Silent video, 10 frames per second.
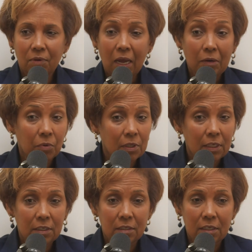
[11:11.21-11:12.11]
I
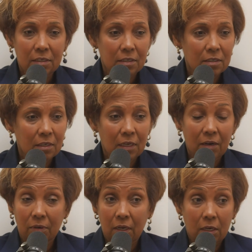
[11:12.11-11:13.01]
really didn't.
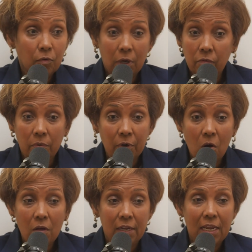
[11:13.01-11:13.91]
I don't
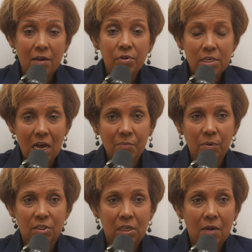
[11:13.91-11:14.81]
recall that. Every time it
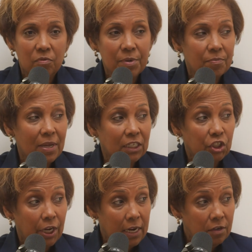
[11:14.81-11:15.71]
was time for me to make a
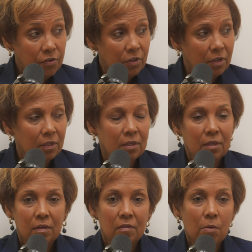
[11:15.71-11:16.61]
change,
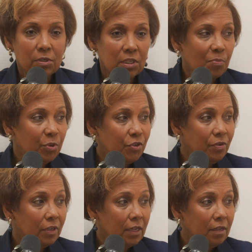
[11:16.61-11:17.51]
there was an
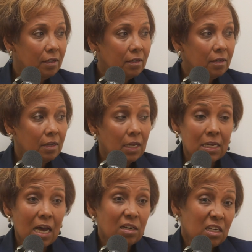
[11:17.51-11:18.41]
opportunity. And
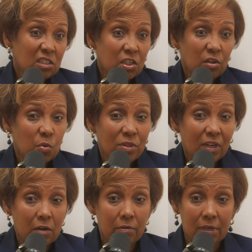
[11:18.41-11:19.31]
not necessarily one that
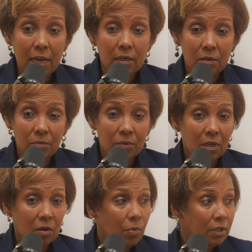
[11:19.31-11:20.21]
I created,
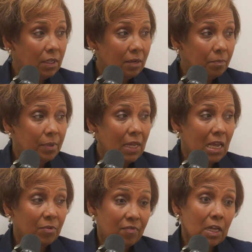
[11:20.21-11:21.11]
one that
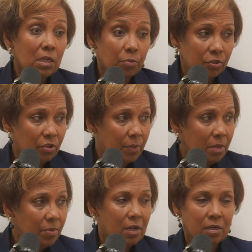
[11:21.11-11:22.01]
became available to me
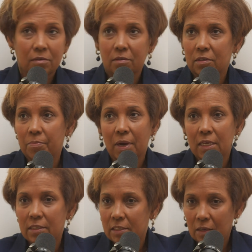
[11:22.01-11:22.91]
because
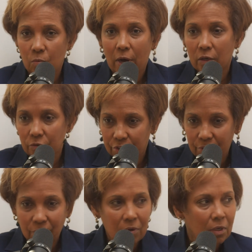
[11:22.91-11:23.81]
somebody said, why don't
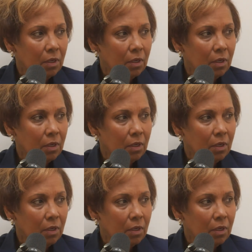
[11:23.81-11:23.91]
you?